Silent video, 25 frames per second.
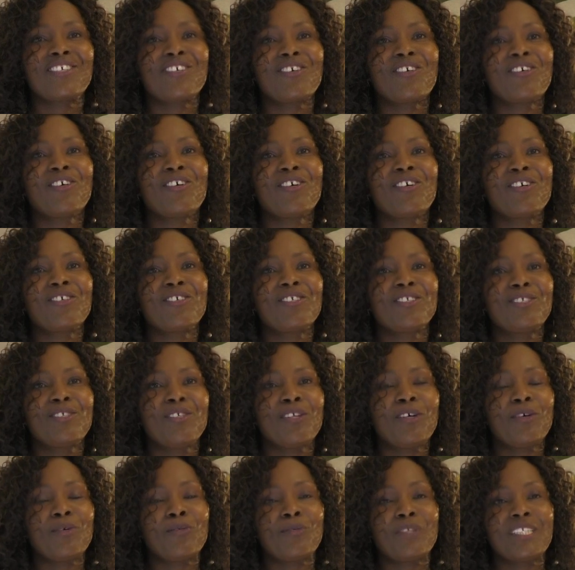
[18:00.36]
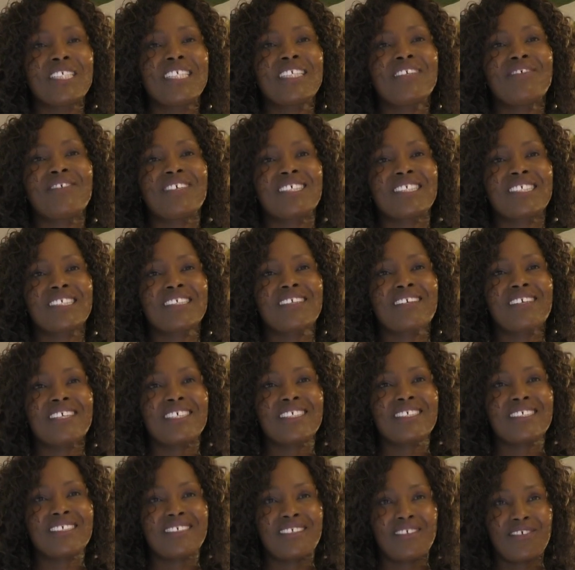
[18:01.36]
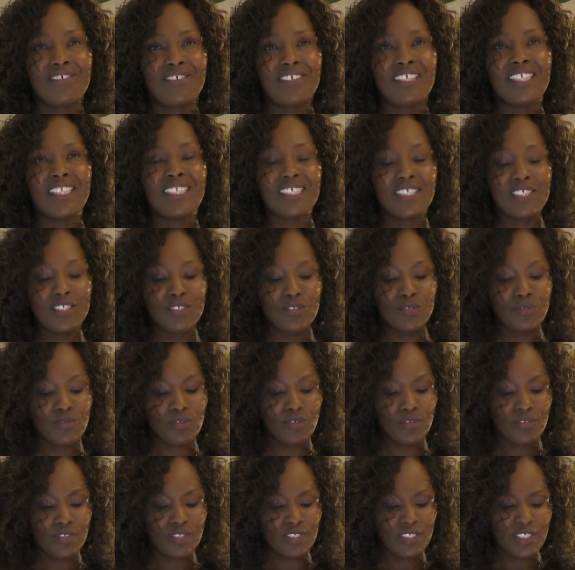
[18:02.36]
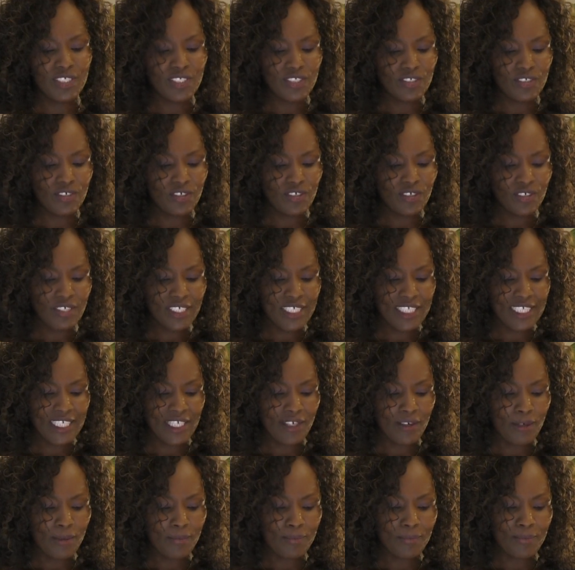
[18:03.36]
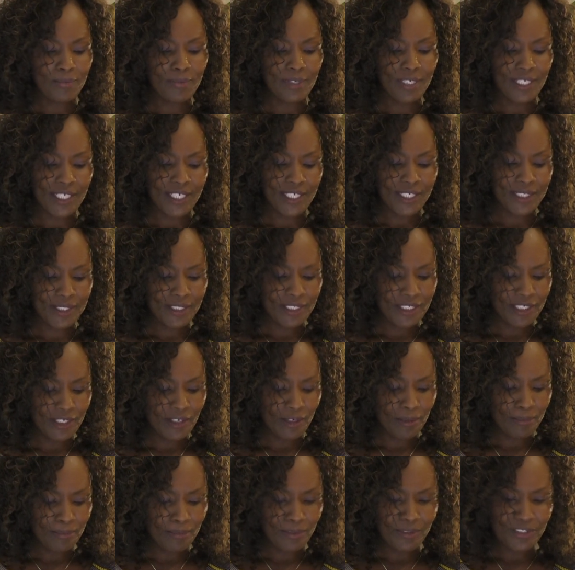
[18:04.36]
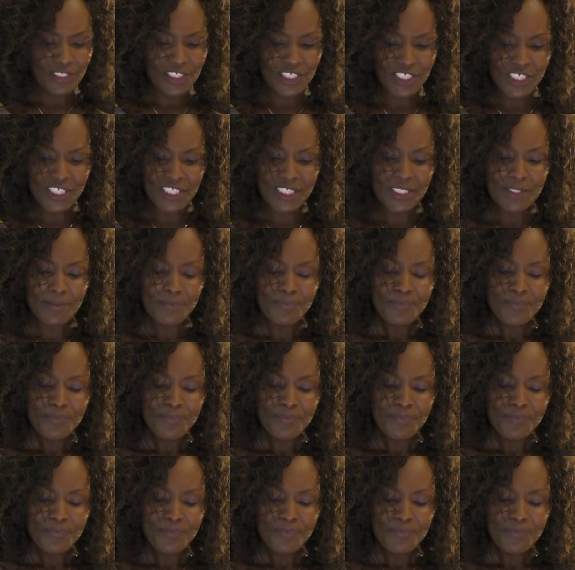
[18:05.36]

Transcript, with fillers: God will give us grace really to continue in our uh, in our project